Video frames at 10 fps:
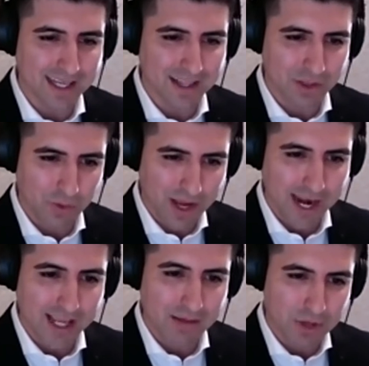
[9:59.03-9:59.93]
in the way that
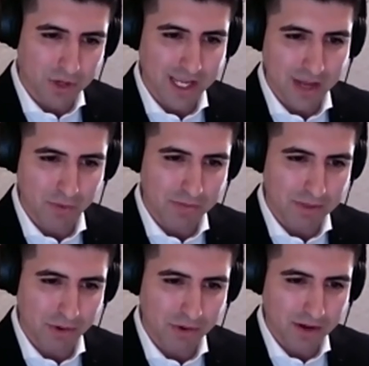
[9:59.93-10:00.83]
I communicate with
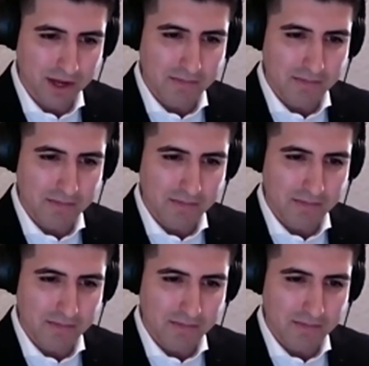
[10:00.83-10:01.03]
people,